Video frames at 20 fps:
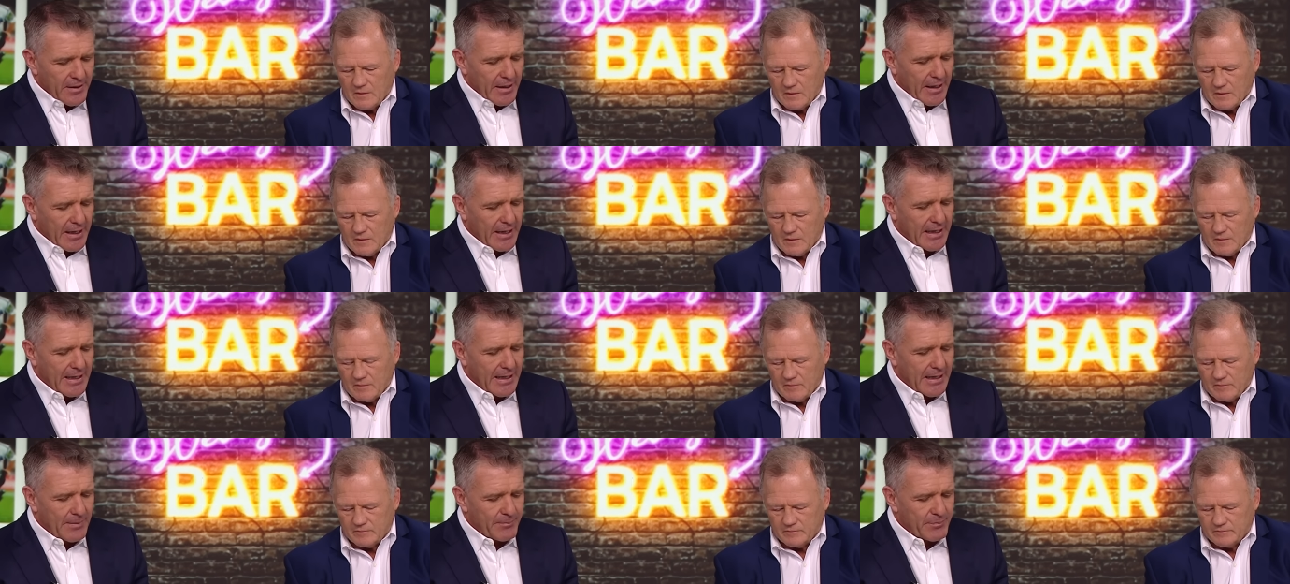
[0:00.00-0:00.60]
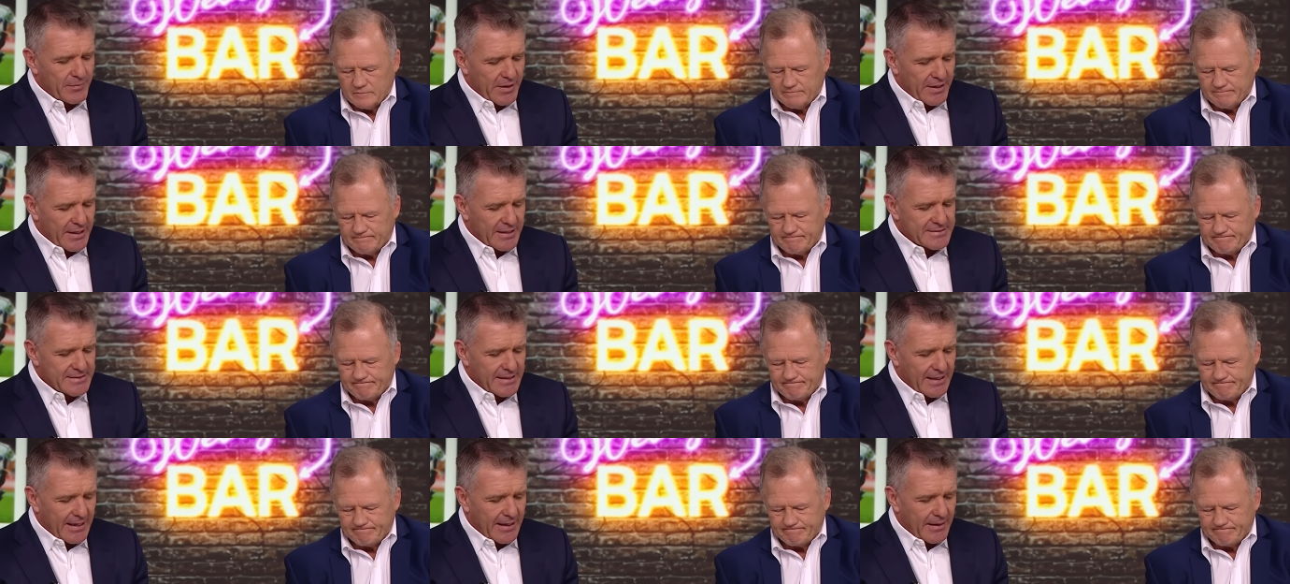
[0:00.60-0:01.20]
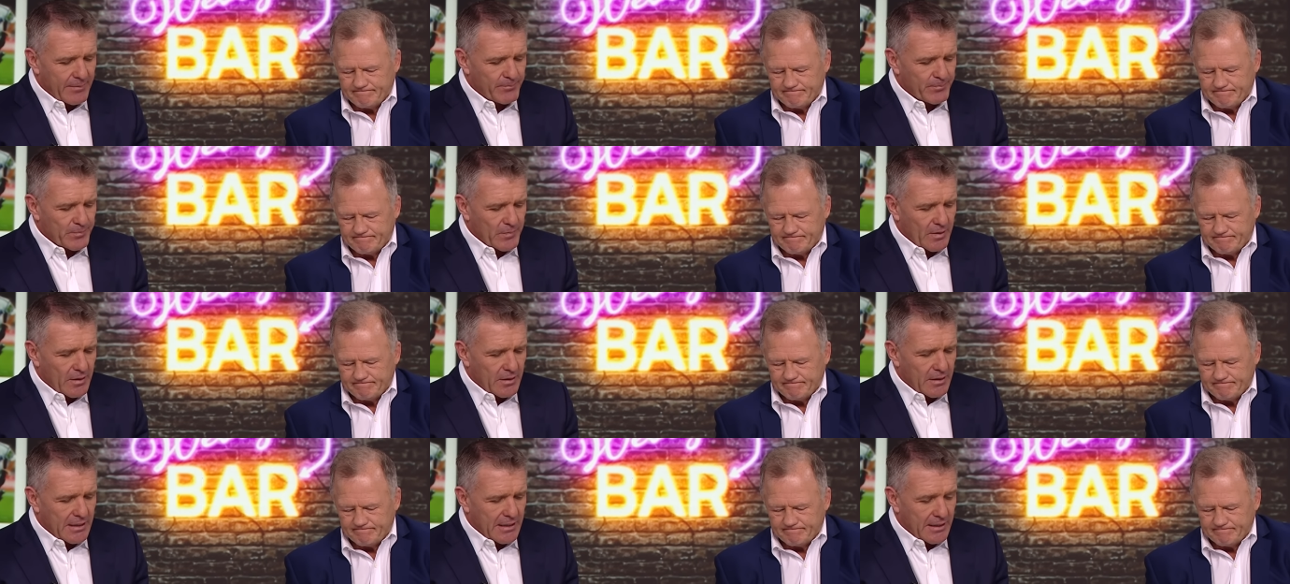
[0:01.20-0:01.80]
Speaker 1: Um, the next game,
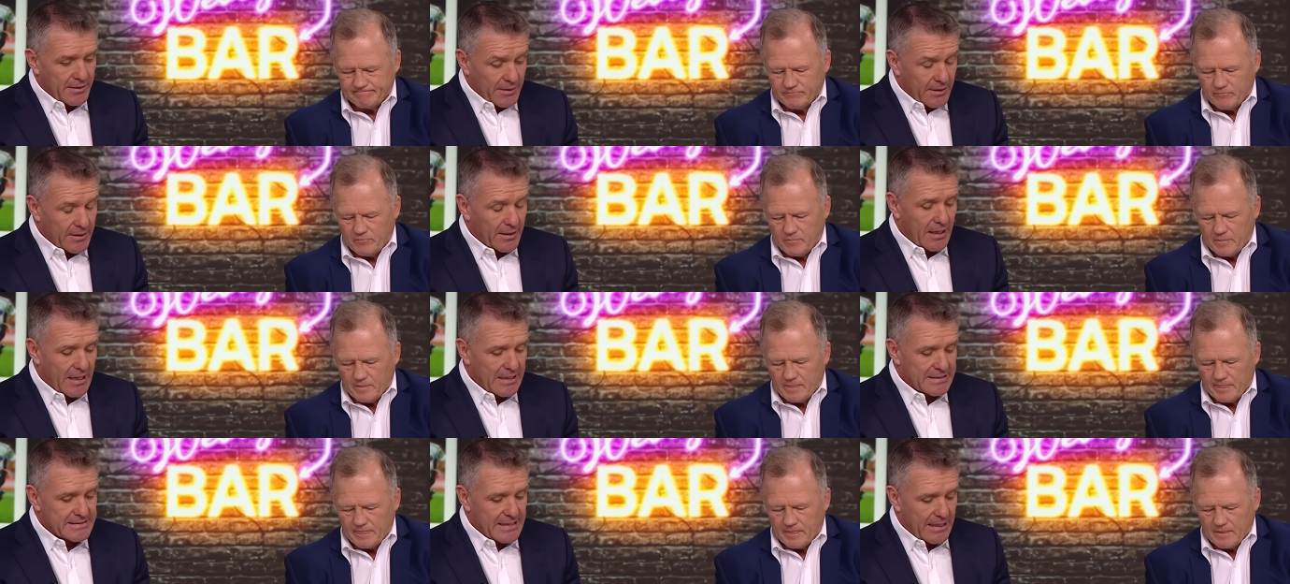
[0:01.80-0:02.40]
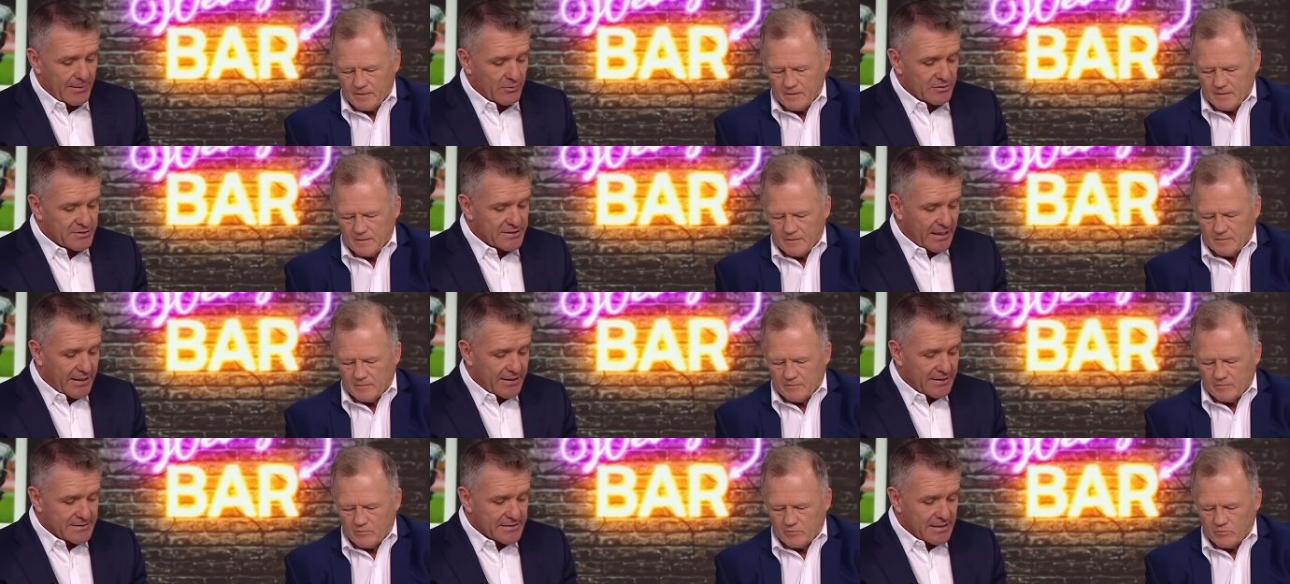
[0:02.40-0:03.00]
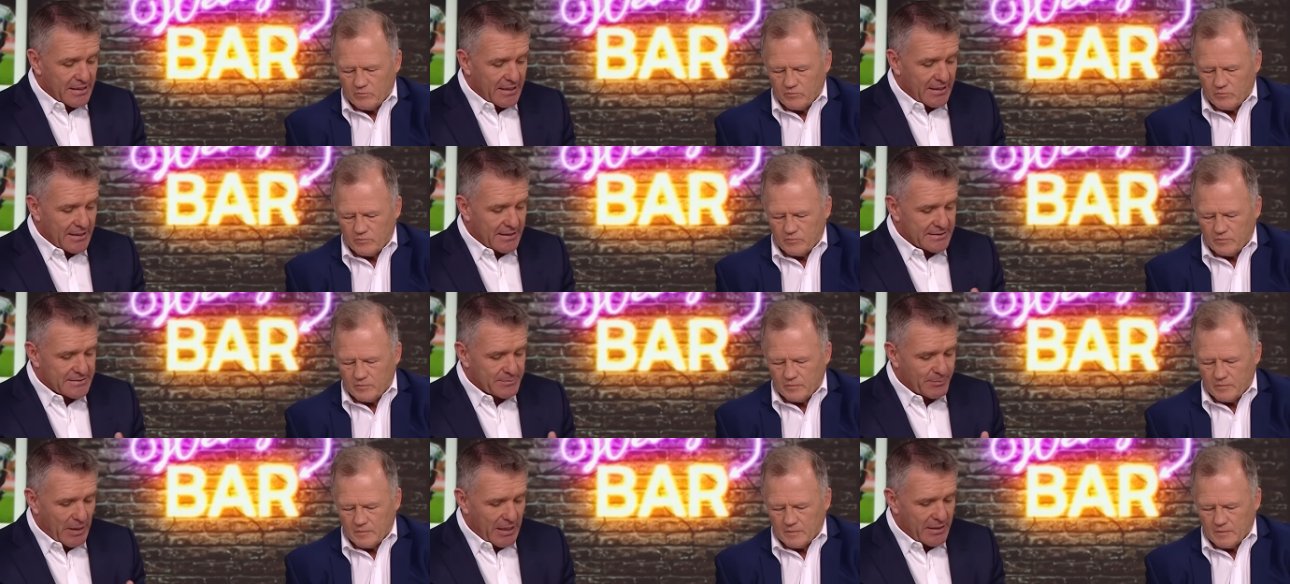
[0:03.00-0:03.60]
uh, and the last game on Saturday is,
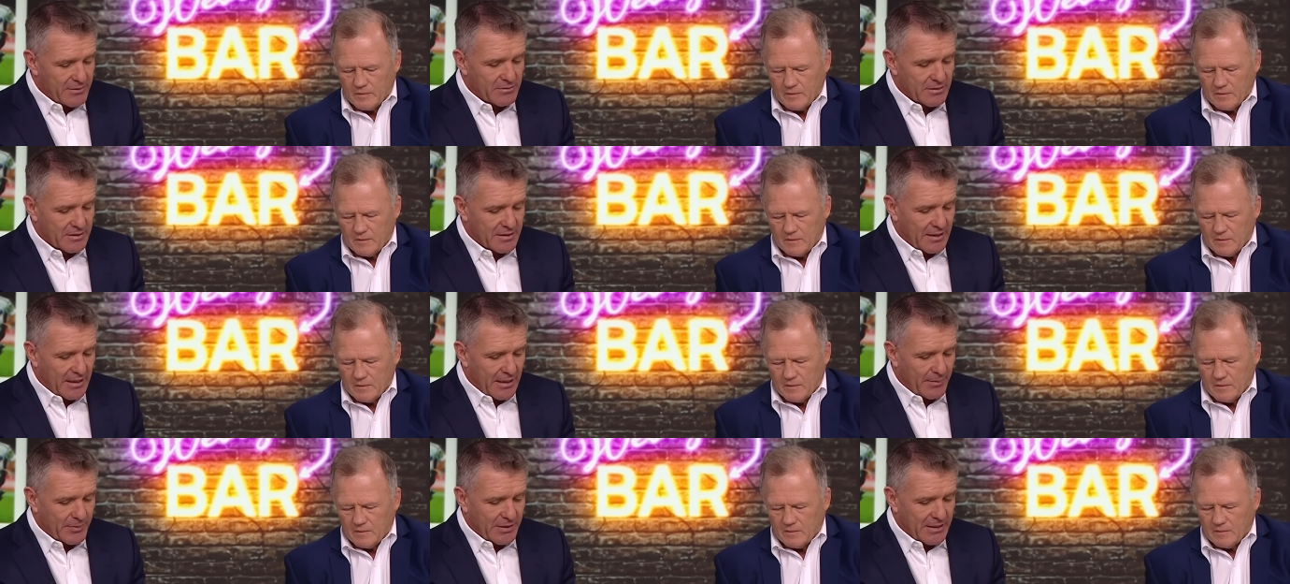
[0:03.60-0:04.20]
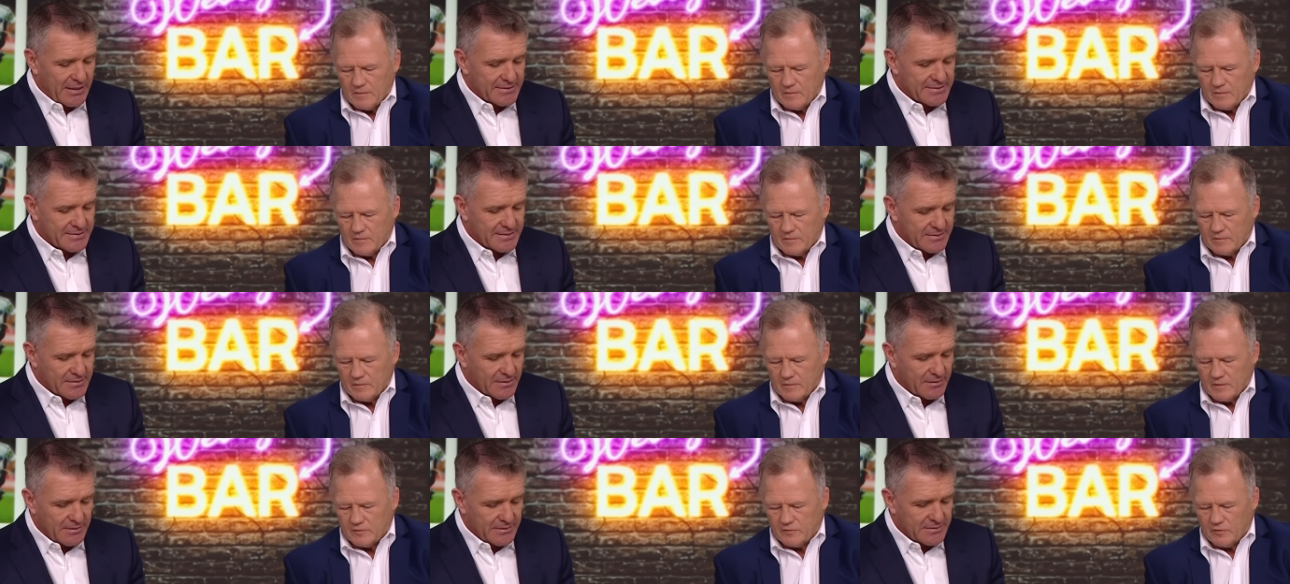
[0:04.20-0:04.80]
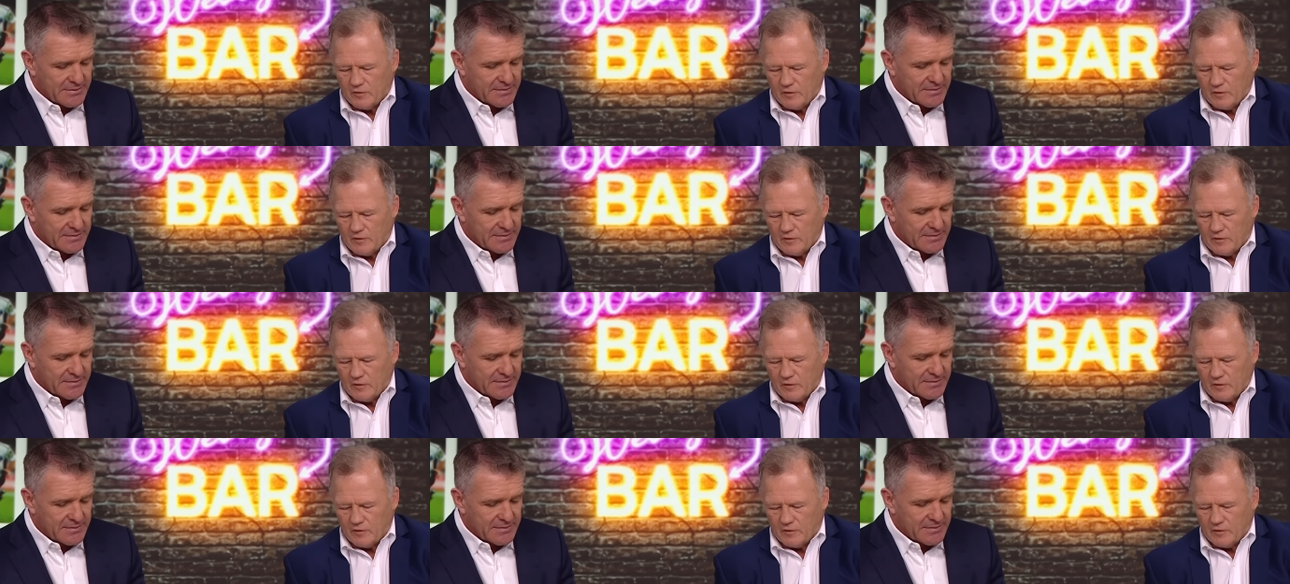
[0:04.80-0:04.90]
is, Penrith up against the Titans.